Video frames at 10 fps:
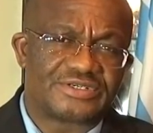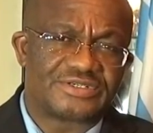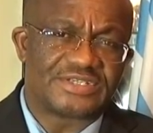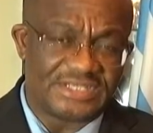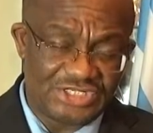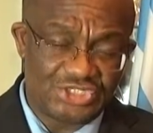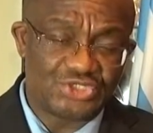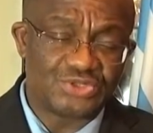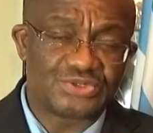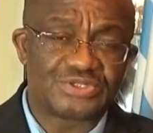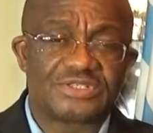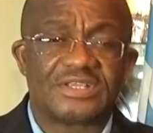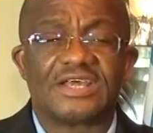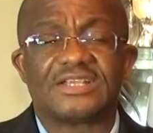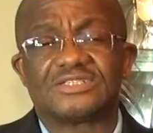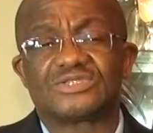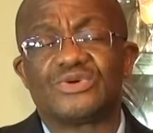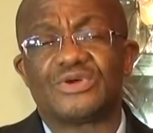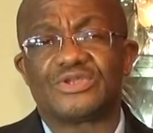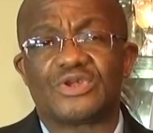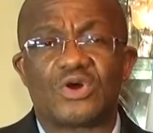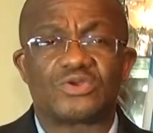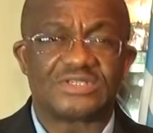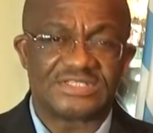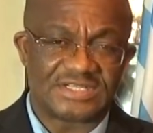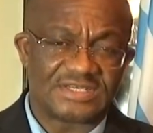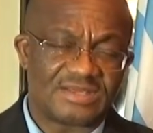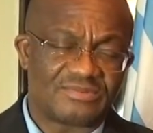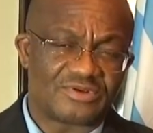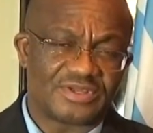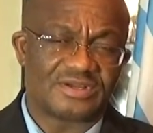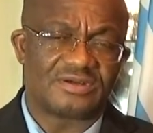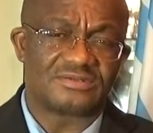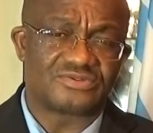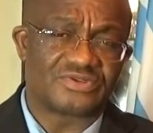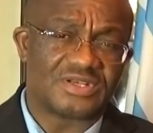the issues that is going on in the neighboring country,